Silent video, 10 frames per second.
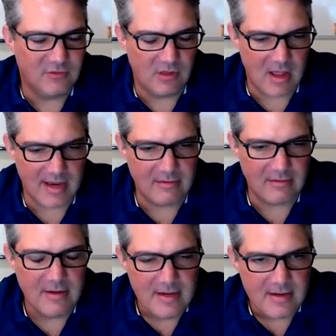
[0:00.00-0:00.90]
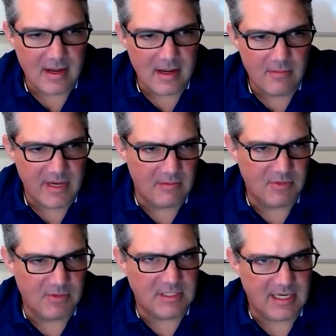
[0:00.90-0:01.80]
for a line um,
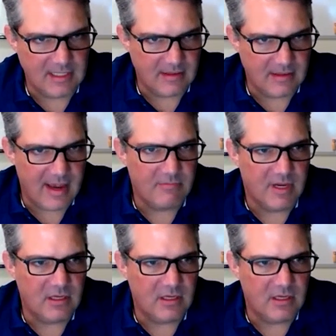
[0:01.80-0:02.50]
and protecting that.